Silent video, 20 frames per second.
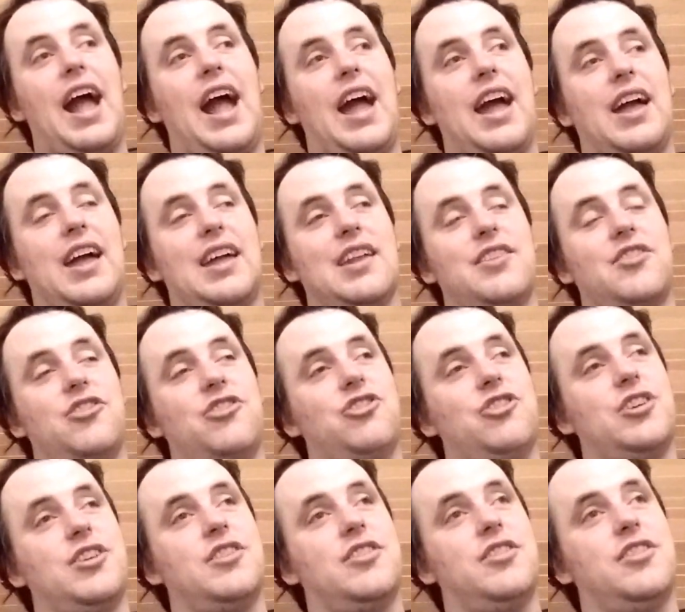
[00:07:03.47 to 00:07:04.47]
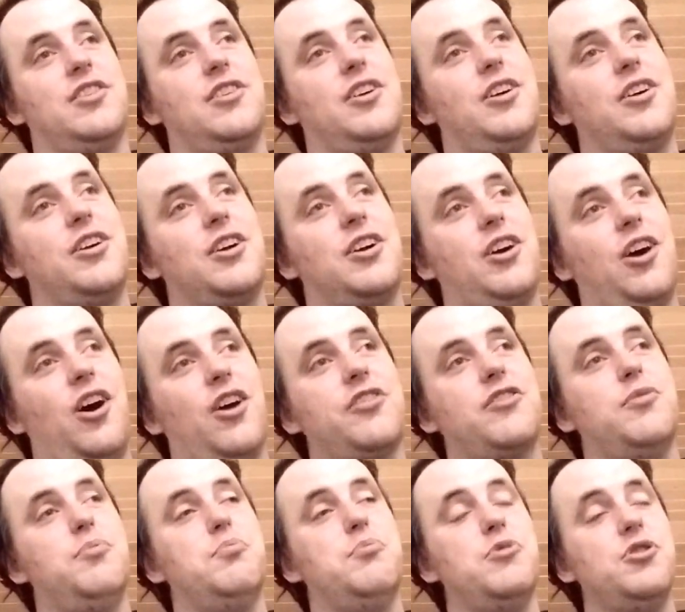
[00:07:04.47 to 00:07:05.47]
and she'd
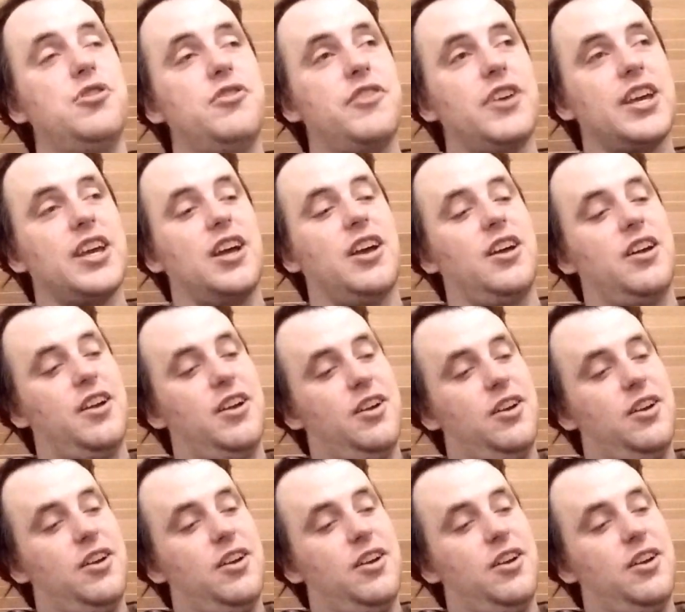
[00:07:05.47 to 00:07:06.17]
got moving